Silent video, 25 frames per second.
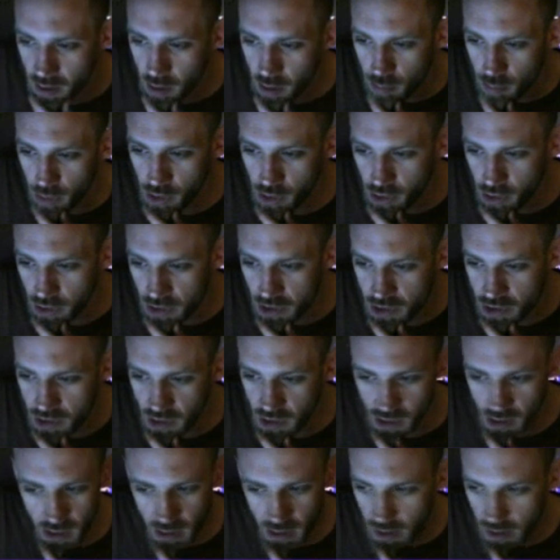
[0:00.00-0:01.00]
because
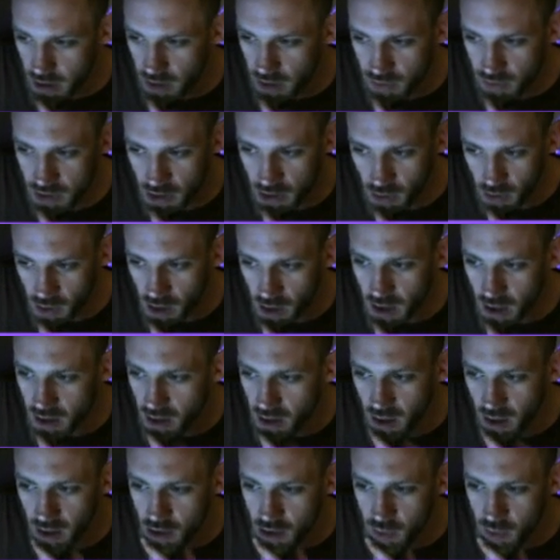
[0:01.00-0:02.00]
you've still got a
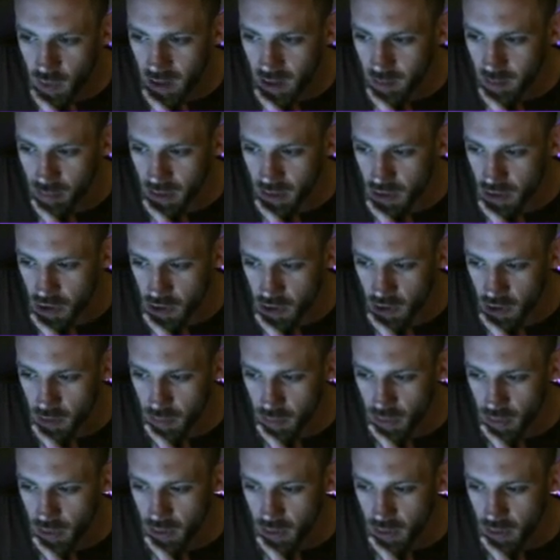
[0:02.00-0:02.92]
dark square bishop.